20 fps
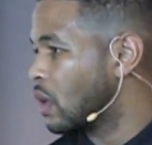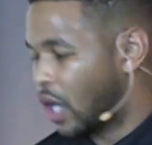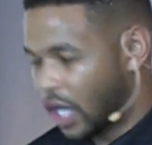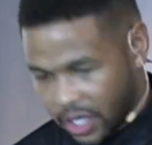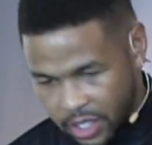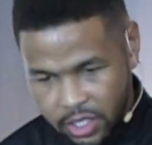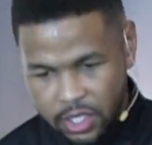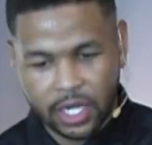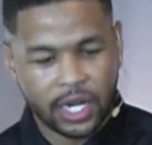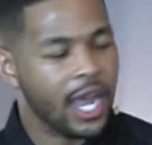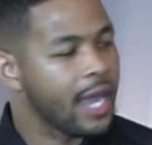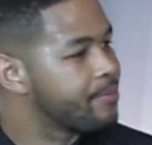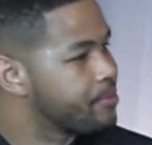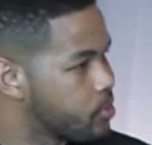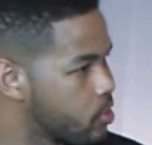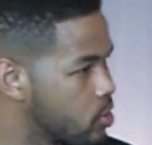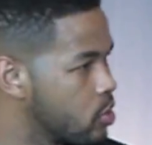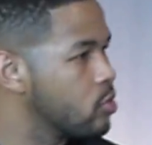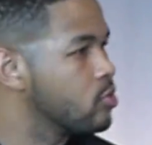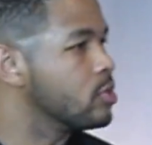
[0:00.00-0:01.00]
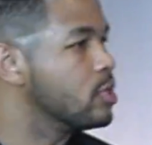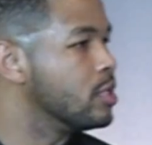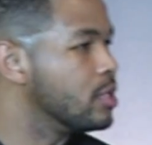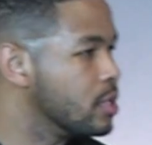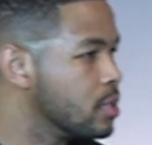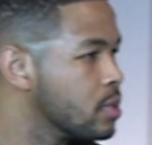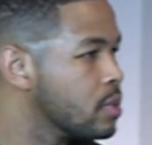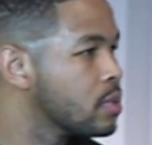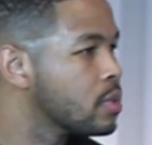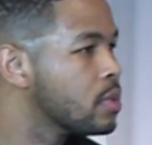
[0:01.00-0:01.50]
I said, absolutely.
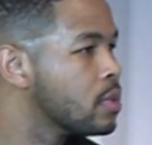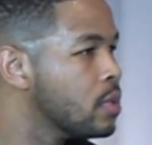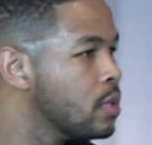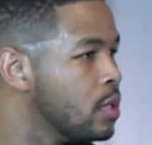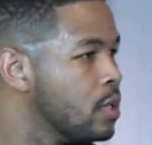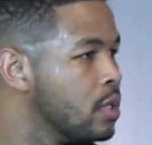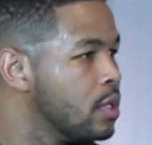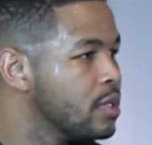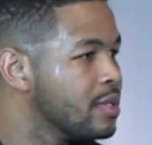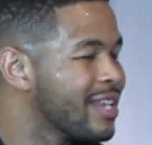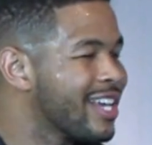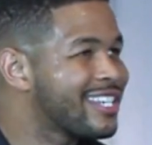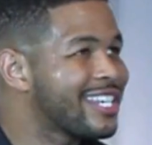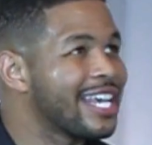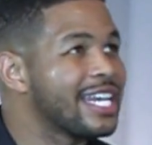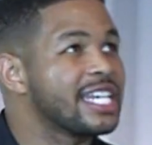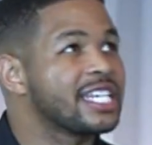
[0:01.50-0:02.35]
They said,